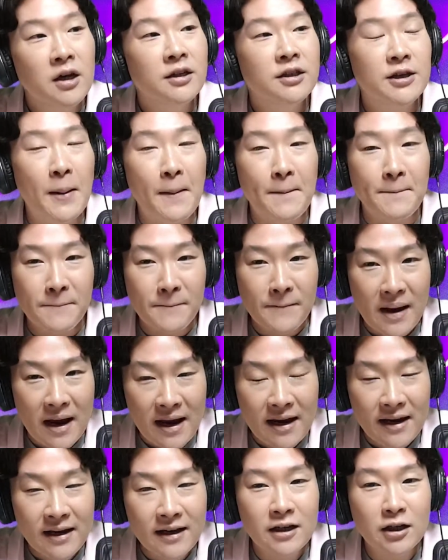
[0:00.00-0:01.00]
to
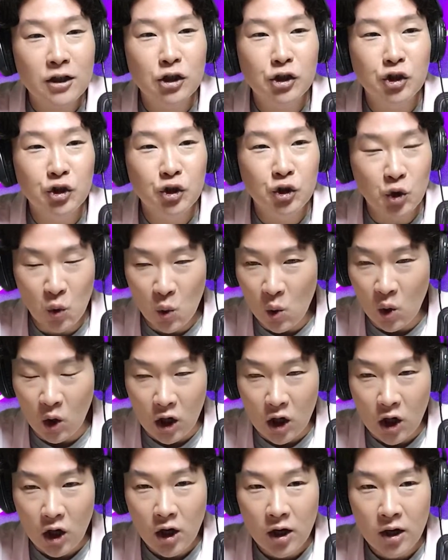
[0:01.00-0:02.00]
make
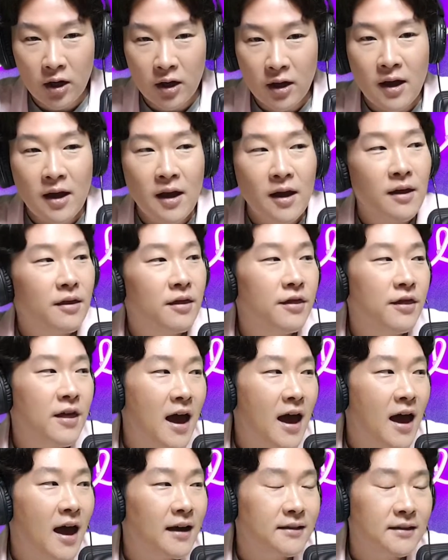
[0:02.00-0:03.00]
sure
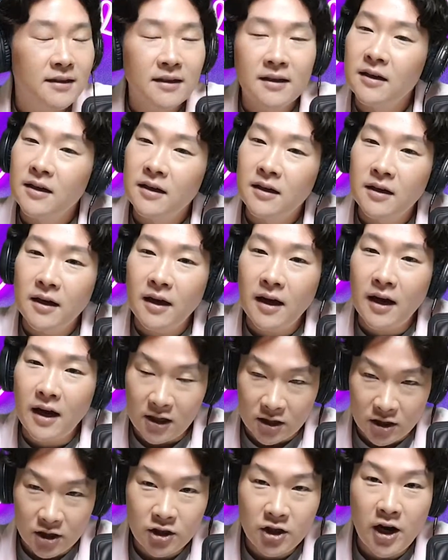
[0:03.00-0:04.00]
that
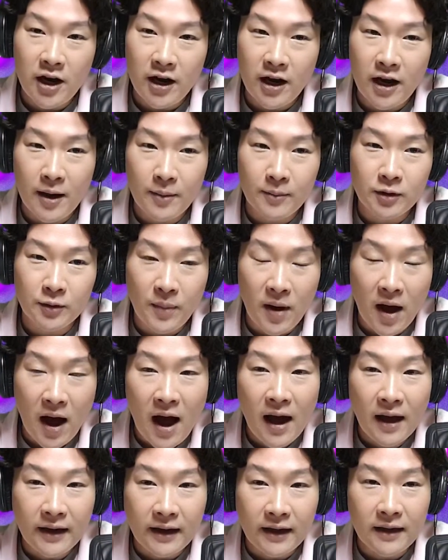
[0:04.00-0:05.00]
SJM's
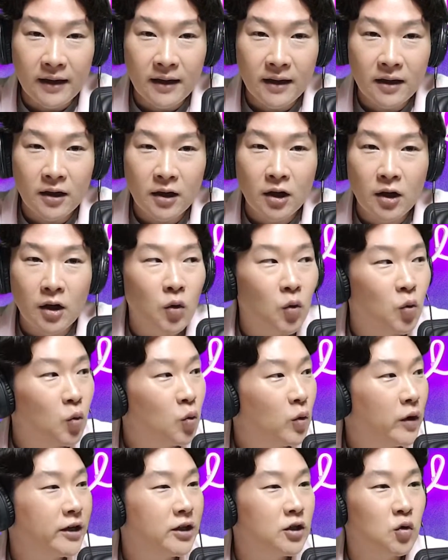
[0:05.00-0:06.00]
body,
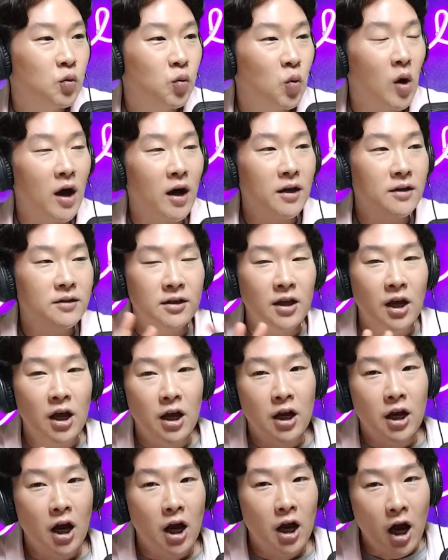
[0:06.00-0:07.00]
which was
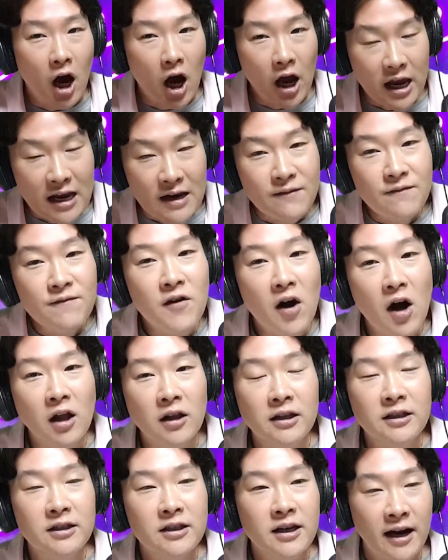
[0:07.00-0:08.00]

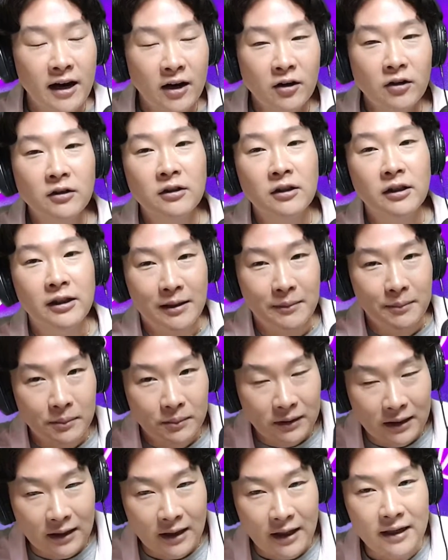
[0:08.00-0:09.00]
involuntarily
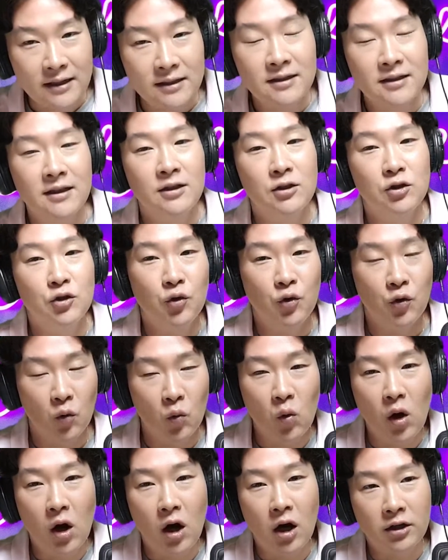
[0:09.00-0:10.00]
placed into the
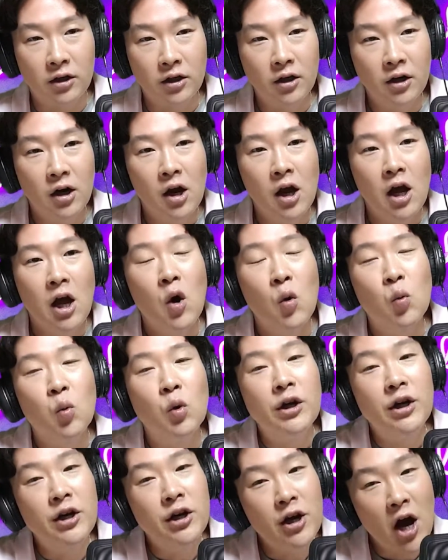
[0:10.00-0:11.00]
water,
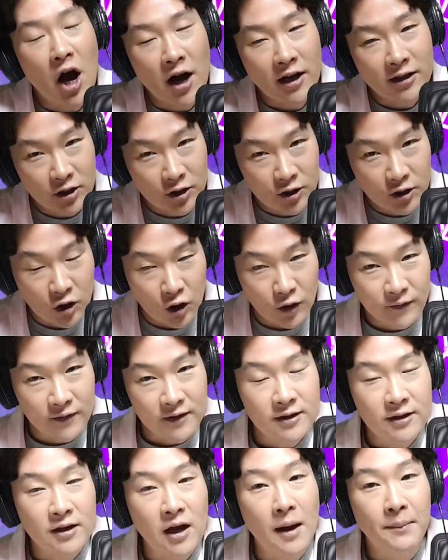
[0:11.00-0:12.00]
would not
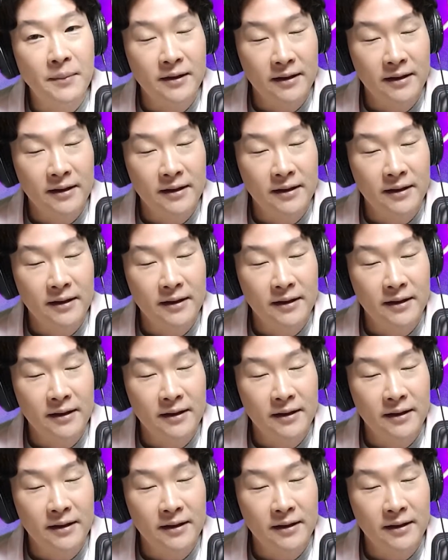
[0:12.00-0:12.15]
surface up